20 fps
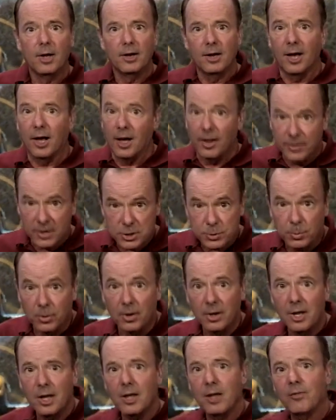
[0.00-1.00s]
Now, this will
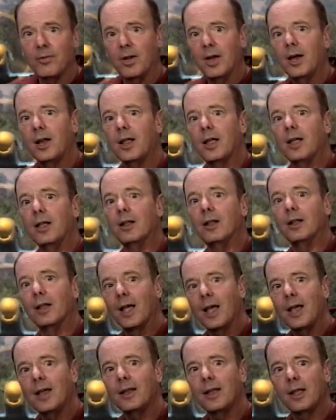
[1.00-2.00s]
give any
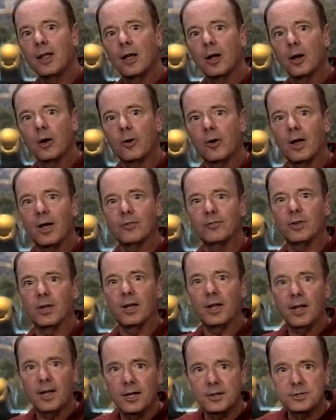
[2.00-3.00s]
landing aircraft a
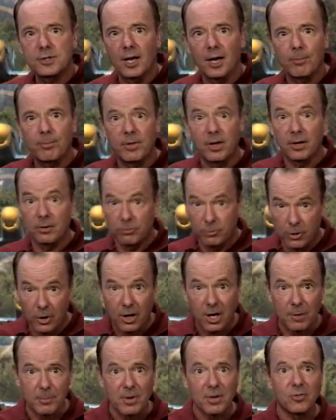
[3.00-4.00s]
heads up that you're
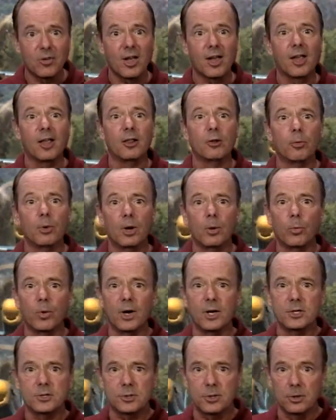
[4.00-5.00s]
going to be taking the
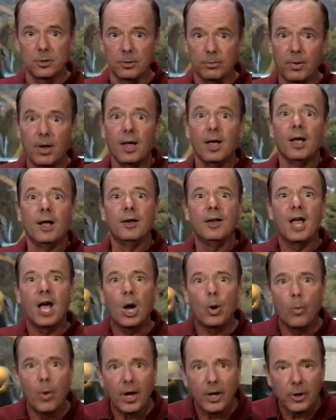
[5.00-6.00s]
runway soon. Now,
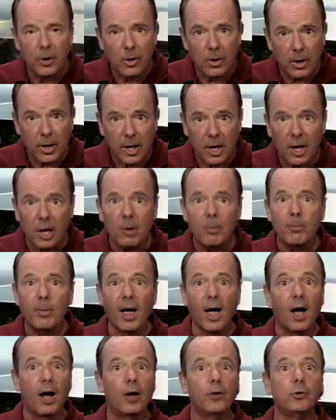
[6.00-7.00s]
when you're
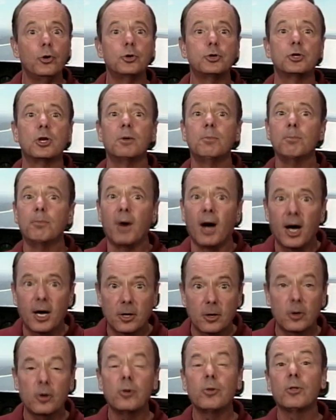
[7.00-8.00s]
inbound, you should
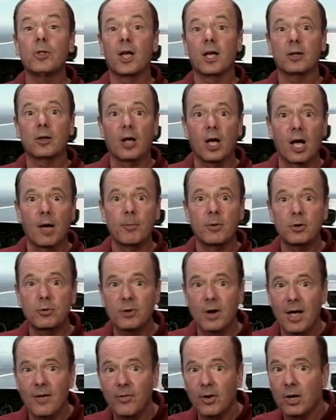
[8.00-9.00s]
monitor that common
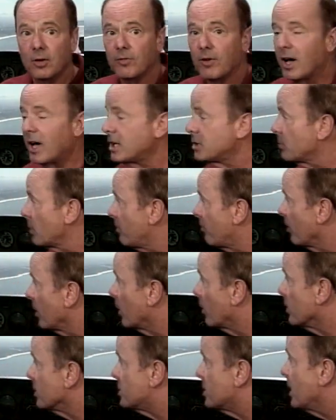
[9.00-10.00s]
traffic advisory
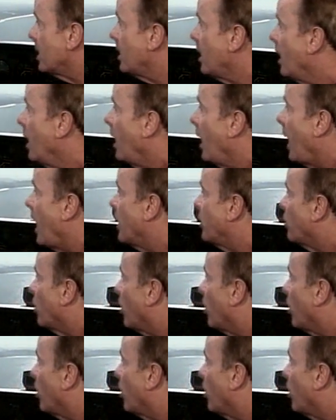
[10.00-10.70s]
frequency and